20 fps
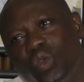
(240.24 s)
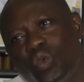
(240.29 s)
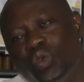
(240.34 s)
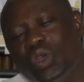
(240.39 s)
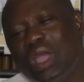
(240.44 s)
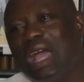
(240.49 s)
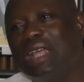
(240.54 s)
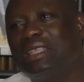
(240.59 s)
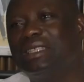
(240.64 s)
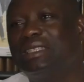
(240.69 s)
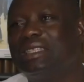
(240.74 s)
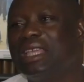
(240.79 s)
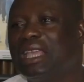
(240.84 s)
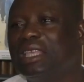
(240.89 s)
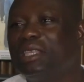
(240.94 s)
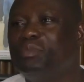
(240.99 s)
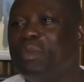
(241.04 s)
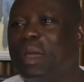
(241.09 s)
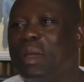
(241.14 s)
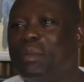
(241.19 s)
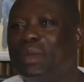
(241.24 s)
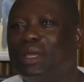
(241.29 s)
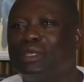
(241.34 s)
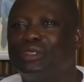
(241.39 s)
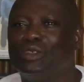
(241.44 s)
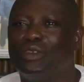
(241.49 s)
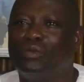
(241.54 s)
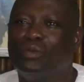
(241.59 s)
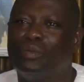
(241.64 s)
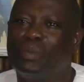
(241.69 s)
We had 6 members
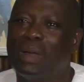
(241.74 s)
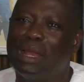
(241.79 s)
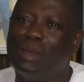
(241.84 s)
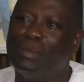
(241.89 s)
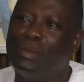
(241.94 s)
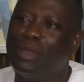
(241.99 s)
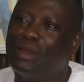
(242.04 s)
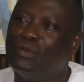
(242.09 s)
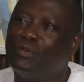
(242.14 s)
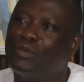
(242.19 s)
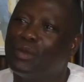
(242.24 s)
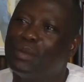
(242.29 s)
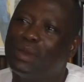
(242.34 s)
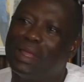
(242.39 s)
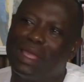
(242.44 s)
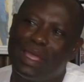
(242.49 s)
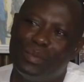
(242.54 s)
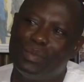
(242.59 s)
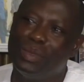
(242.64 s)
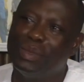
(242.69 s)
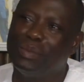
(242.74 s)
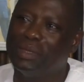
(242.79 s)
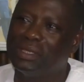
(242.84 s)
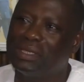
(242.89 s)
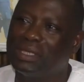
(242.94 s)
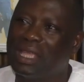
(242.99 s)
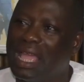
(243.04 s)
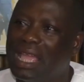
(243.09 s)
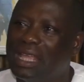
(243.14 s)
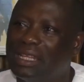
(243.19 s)
of parliament from the NPP
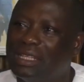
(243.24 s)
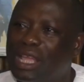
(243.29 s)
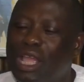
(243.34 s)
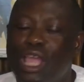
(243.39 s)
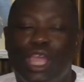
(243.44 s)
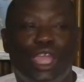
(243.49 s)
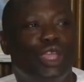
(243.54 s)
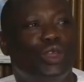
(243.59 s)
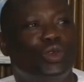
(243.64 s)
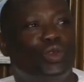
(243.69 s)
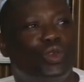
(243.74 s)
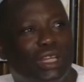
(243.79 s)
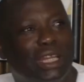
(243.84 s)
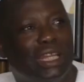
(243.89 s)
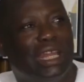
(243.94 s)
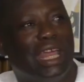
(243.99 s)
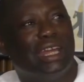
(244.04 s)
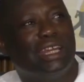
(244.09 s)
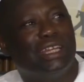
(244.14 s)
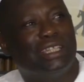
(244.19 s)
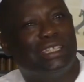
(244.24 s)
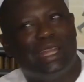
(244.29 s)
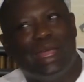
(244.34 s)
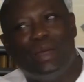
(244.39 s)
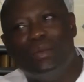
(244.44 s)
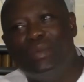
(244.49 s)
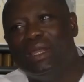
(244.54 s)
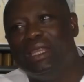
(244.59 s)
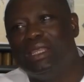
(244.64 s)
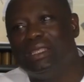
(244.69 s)
side, including the
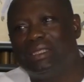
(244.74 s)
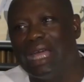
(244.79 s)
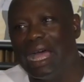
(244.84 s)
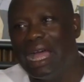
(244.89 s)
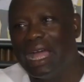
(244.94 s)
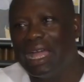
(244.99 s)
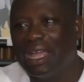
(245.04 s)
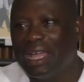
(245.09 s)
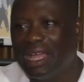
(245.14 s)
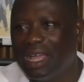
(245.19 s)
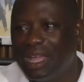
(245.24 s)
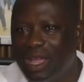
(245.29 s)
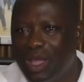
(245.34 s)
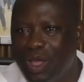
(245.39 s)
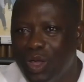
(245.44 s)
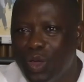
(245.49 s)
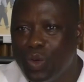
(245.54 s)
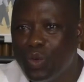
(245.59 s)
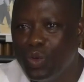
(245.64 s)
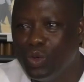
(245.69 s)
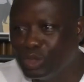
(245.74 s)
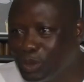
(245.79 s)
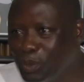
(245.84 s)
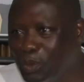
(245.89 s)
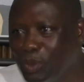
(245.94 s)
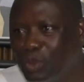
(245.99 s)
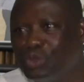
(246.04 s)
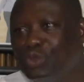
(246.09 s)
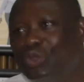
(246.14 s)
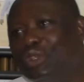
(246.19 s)
regional minister, who is
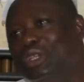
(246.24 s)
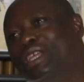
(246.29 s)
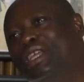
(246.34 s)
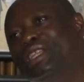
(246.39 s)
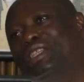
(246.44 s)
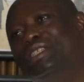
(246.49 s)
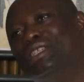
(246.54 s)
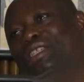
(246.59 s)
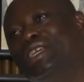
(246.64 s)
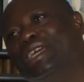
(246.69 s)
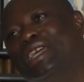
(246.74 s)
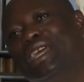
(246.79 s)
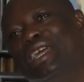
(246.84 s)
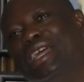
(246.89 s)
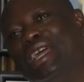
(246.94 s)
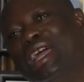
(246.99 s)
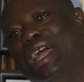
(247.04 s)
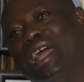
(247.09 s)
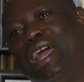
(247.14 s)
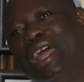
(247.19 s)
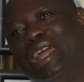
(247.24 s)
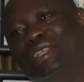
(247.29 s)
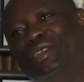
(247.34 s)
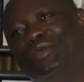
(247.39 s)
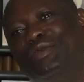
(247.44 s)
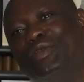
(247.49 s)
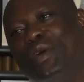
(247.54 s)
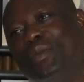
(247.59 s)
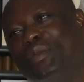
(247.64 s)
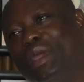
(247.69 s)
supposed to lead
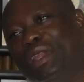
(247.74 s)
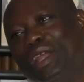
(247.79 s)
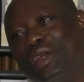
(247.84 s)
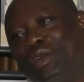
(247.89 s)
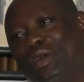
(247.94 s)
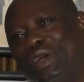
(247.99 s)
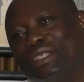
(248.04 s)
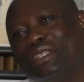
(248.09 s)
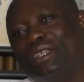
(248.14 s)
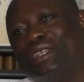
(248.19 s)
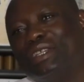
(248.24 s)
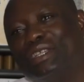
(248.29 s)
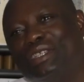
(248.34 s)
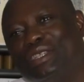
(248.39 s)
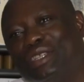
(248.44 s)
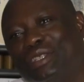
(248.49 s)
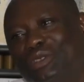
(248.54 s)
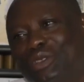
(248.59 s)
development in the Western region